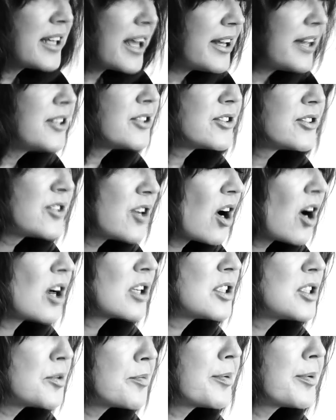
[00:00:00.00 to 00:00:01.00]
get your
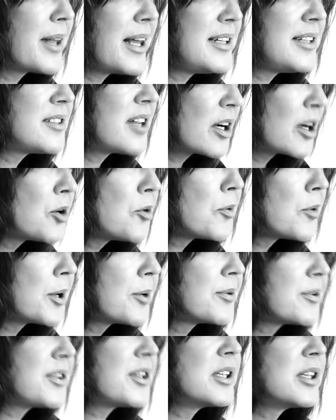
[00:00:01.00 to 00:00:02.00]
dog to play tug of war
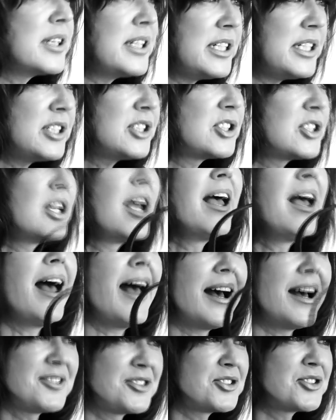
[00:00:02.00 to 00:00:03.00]
with the leash
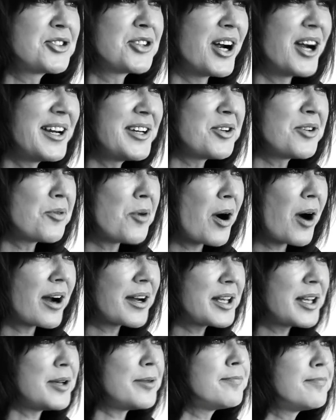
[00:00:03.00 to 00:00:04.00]
as you're trying to walk
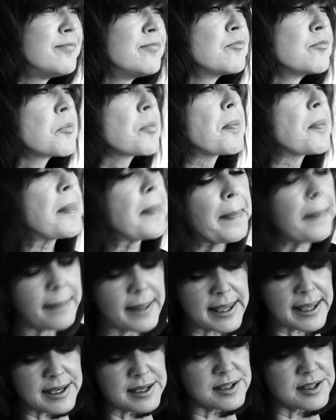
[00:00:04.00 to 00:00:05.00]
him
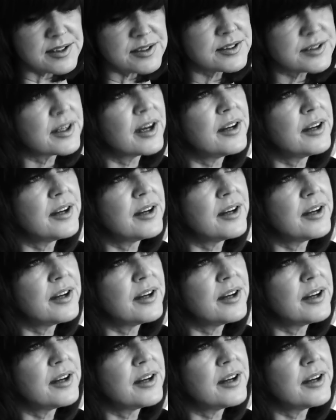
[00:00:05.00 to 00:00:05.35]
is,